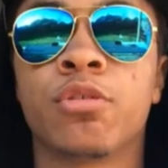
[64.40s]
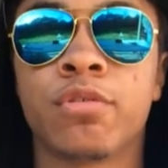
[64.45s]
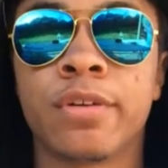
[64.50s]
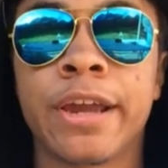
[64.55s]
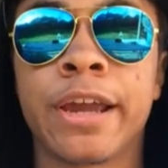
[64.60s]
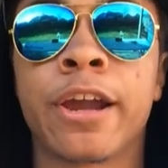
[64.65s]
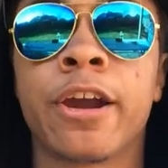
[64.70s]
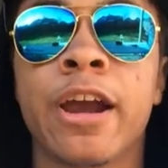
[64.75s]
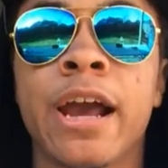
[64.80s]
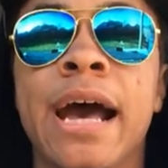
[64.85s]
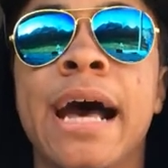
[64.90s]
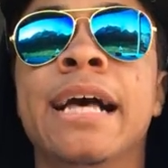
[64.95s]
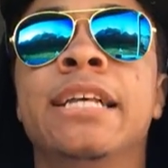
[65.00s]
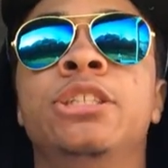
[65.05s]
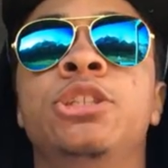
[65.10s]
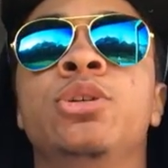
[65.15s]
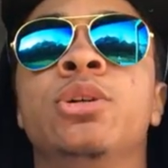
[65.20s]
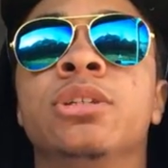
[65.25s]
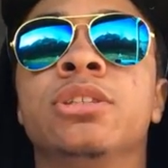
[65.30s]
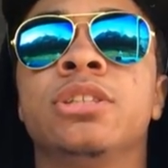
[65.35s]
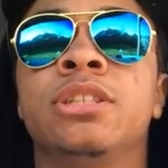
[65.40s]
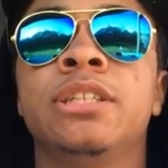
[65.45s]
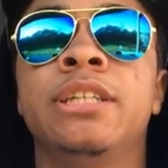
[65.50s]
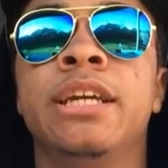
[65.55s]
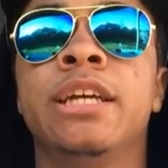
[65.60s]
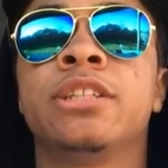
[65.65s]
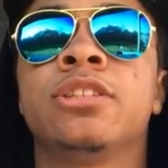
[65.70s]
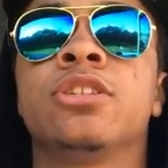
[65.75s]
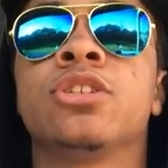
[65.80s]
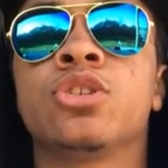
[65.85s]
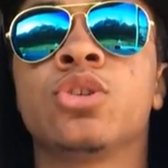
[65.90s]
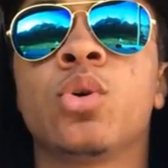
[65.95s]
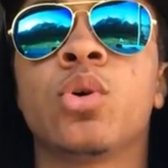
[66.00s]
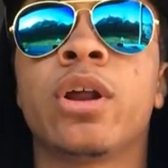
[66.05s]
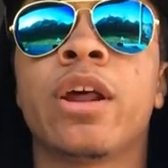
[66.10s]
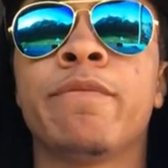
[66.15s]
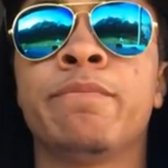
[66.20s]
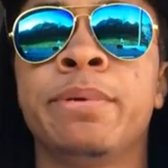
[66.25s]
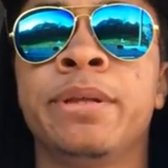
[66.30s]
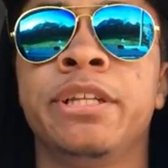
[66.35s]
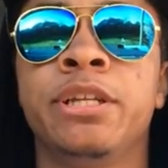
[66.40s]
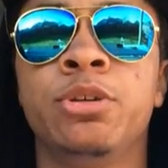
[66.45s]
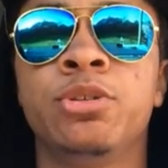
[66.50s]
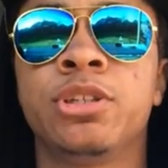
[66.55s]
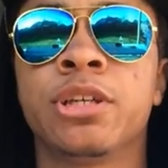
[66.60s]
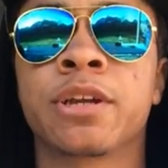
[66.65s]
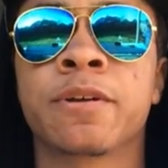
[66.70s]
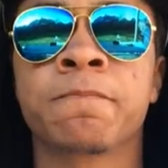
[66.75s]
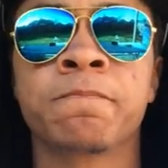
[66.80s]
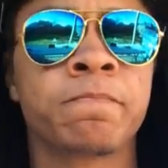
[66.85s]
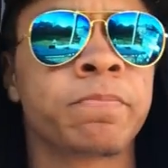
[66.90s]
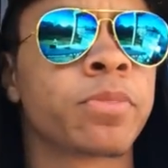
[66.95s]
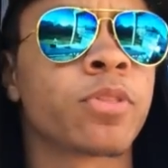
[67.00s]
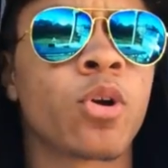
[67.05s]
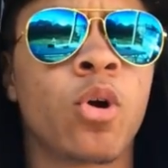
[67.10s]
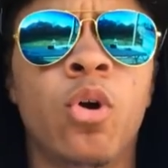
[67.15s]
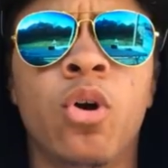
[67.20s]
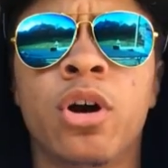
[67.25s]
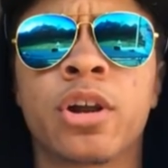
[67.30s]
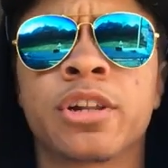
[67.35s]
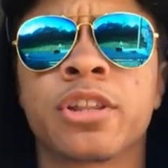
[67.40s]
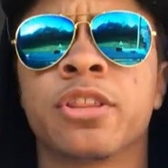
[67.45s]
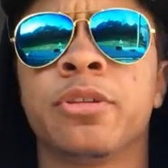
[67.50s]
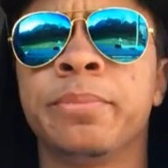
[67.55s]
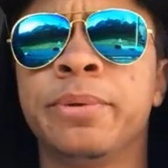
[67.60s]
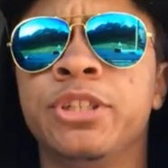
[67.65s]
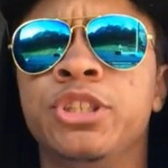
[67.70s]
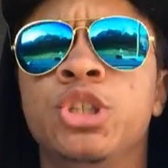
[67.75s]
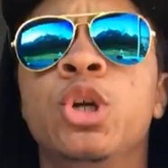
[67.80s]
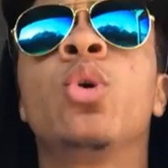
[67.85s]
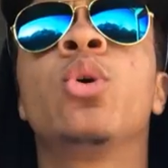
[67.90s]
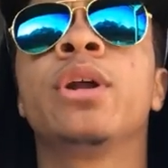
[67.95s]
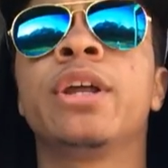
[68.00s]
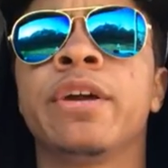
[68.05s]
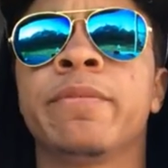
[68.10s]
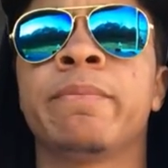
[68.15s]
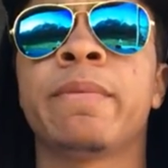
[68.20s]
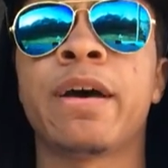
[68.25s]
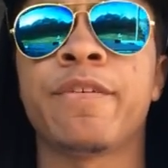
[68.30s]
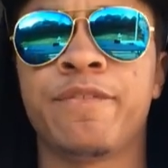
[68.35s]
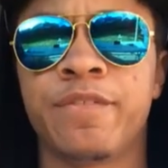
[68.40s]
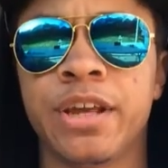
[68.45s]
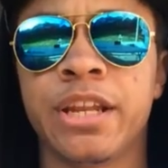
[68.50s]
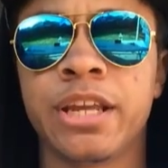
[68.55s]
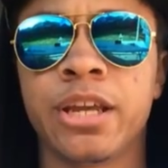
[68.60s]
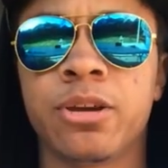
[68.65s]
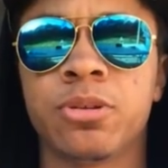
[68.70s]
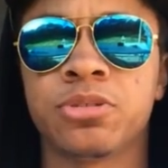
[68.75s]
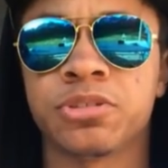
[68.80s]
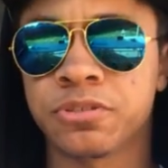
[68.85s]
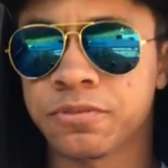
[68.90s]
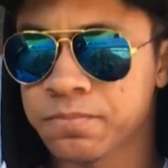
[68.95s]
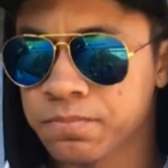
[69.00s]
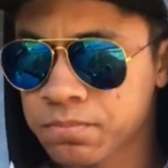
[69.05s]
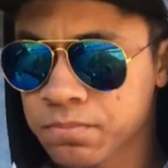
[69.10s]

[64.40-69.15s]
the ringer. As you can see, it's the sword I've been using on the majority of my videos.